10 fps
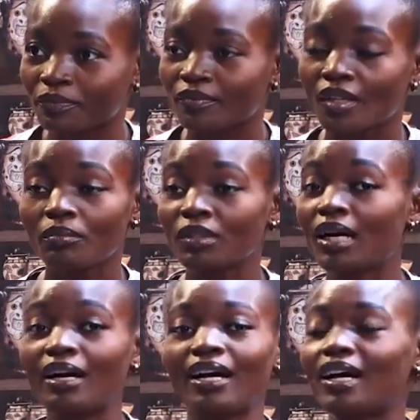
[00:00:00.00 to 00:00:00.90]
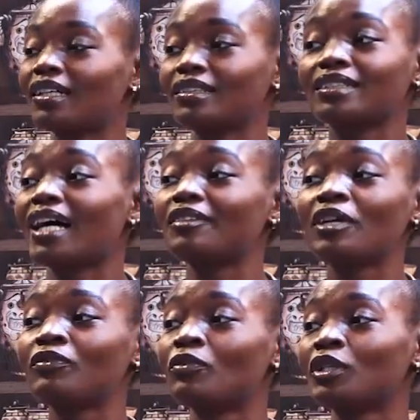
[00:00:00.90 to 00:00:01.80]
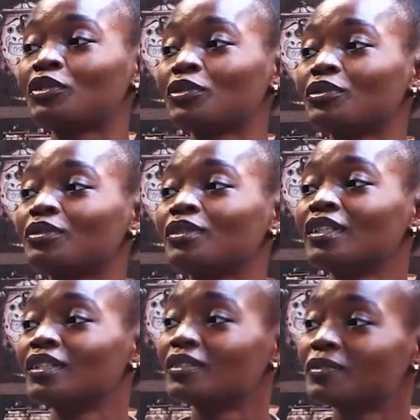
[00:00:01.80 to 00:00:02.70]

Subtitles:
Yes, but the whole case is